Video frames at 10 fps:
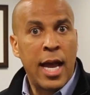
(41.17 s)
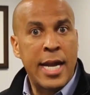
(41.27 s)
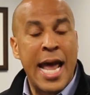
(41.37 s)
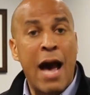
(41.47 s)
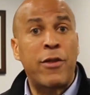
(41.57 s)

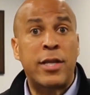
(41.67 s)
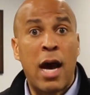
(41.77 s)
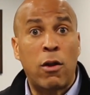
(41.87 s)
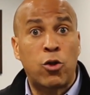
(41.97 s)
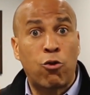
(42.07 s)
And now that
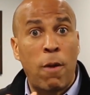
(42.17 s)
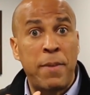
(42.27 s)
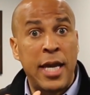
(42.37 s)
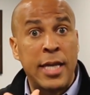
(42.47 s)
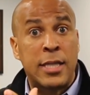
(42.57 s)
Donald
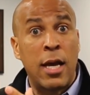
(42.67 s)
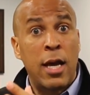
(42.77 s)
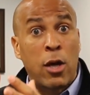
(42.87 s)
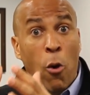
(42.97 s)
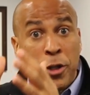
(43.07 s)
Trump is
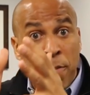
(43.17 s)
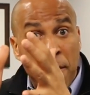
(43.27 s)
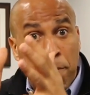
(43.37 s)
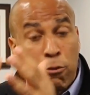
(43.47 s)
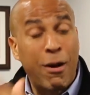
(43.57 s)
going to
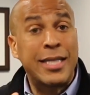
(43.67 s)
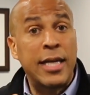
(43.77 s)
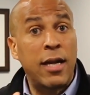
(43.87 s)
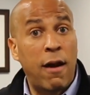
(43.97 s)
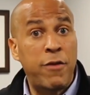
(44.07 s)
be
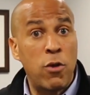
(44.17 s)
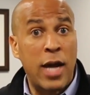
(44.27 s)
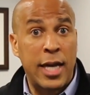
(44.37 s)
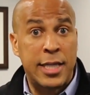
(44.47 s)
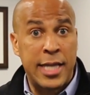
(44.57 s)
President of the
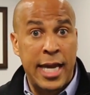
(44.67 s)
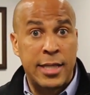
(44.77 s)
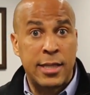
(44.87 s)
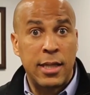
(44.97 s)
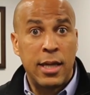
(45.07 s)
United
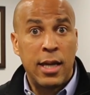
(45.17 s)
States